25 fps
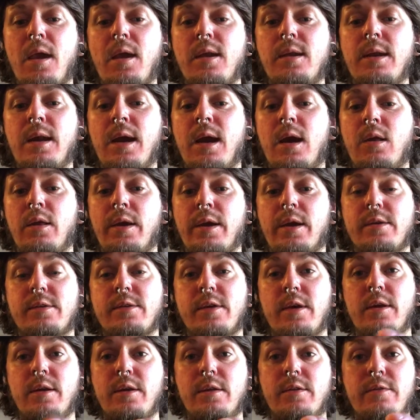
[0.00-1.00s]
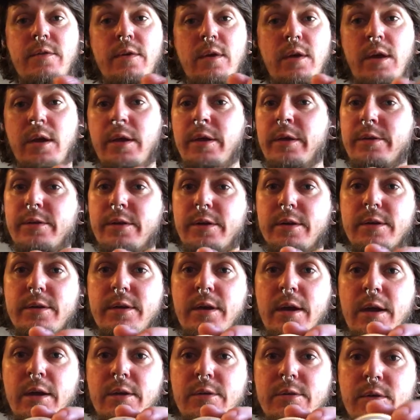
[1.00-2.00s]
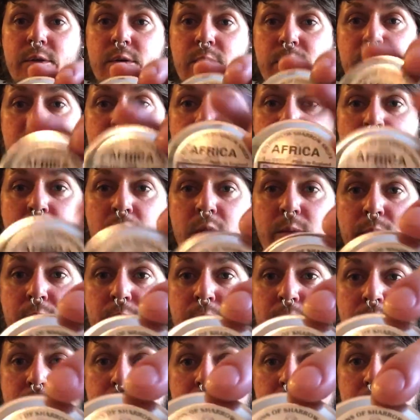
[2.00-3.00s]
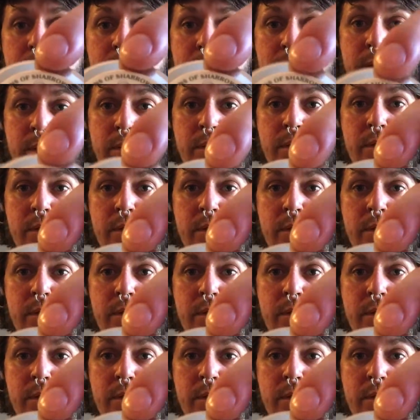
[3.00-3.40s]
Now, like I said, it's very easy to take, so don't be scared by me saying,